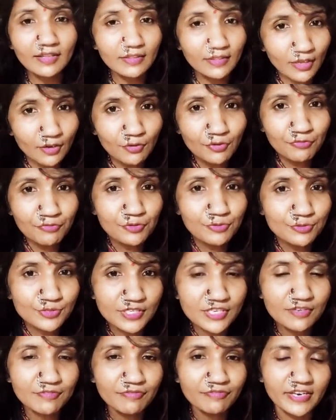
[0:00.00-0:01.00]
Now if you
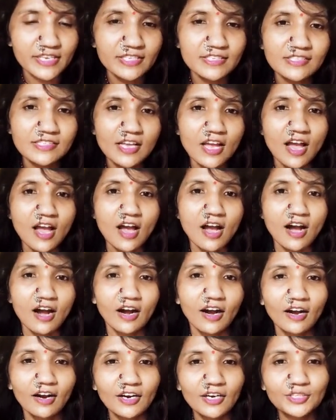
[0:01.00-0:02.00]
see, friends,
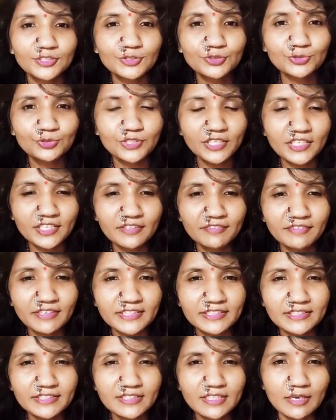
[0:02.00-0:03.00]
today
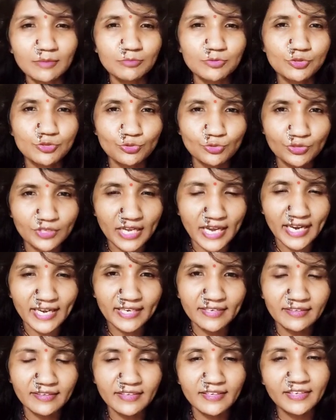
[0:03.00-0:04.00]
when it comes to
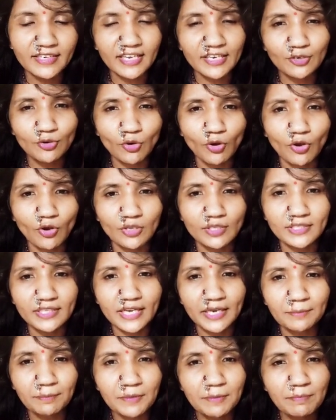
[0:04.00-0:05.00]
dieting and all
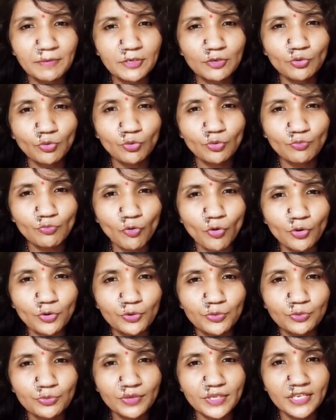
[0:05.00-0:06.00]
that, people don't
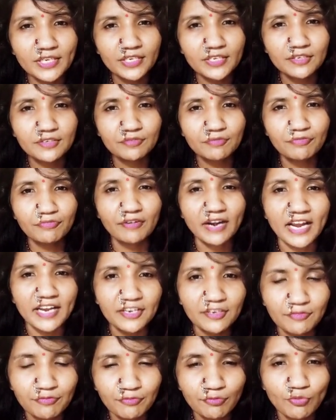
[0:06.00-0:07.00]
want to eat
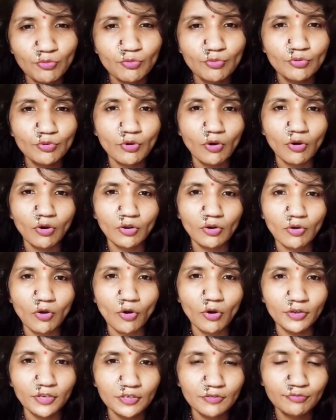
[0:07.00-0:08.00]
fried food or
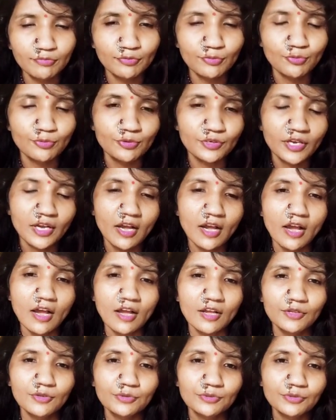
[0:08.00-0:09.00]
oil food,
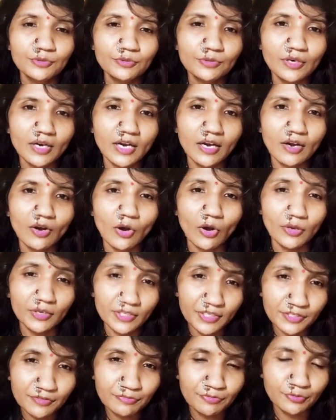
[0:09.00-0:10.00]

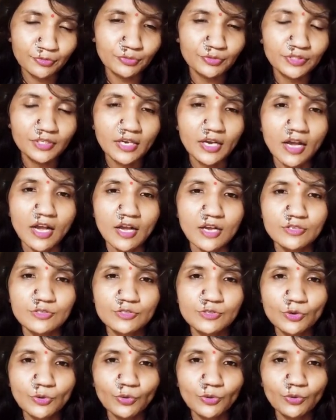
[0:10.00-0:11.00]
oily food. So